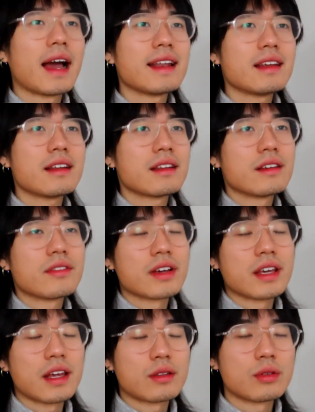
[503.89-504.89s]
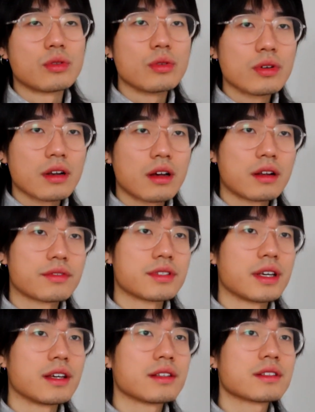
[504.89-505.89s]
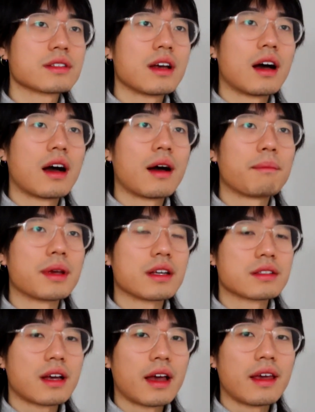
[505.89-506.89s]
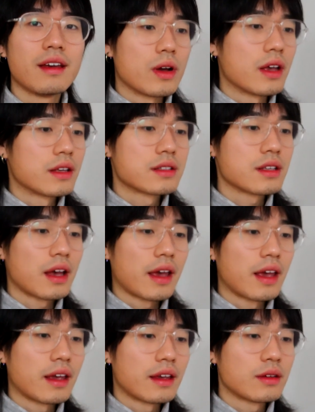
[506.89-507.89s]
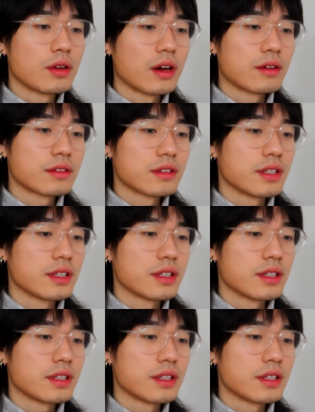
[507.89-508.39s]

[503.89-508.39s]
I didn't even get to do a lot of things because I was a, you know,